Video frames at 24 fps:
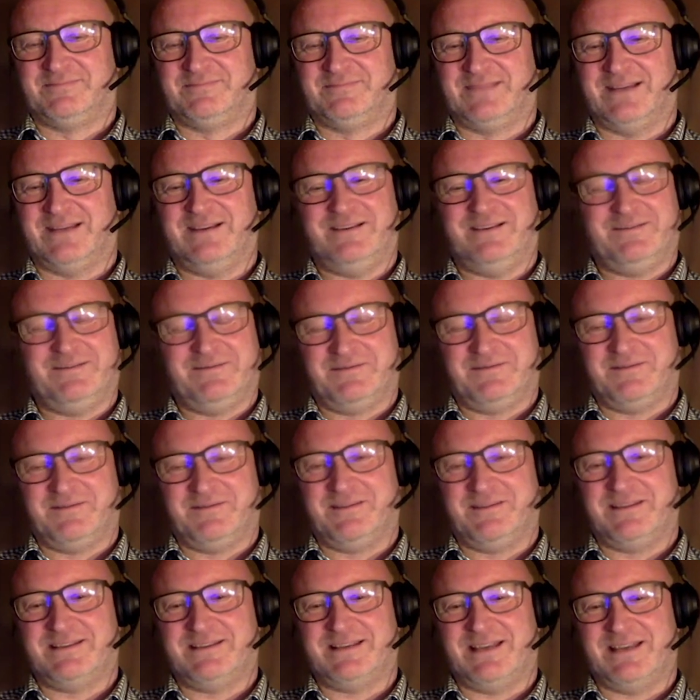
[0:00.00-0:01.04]
Yeah,
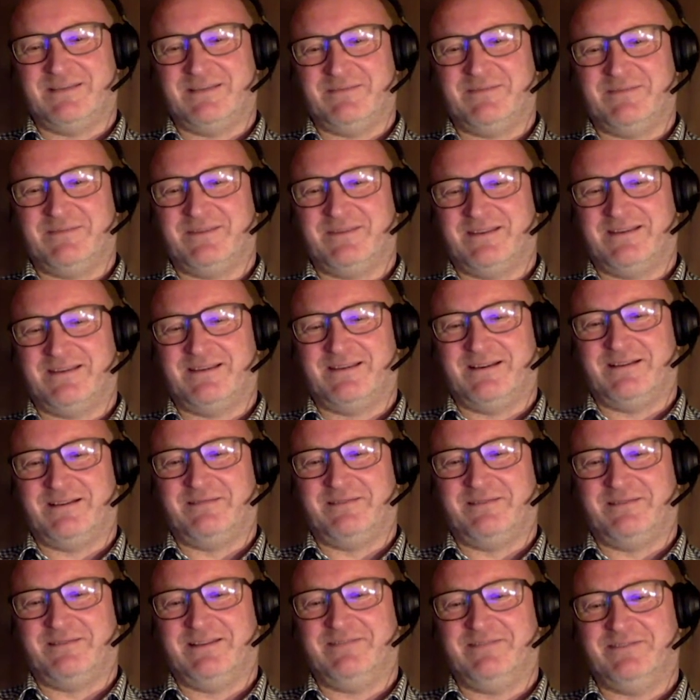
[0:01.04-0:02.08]
the same. I
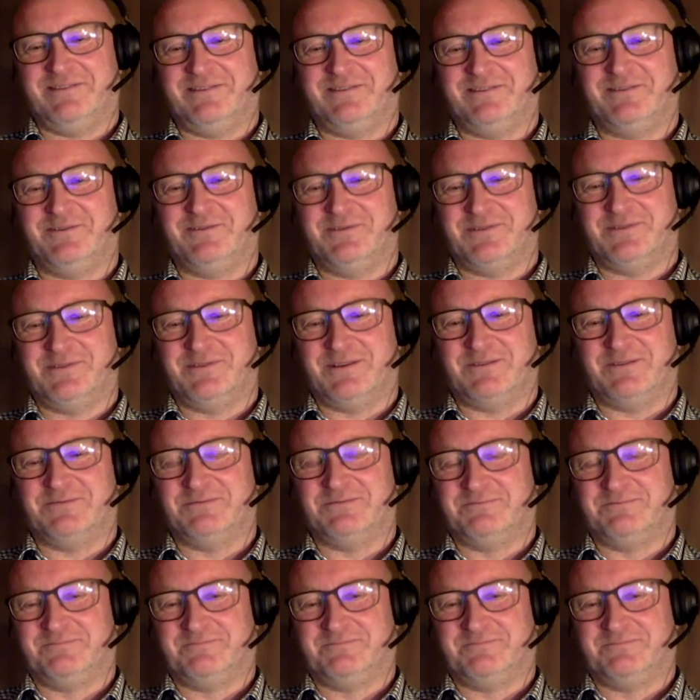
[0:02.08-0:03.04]
will definitely do so.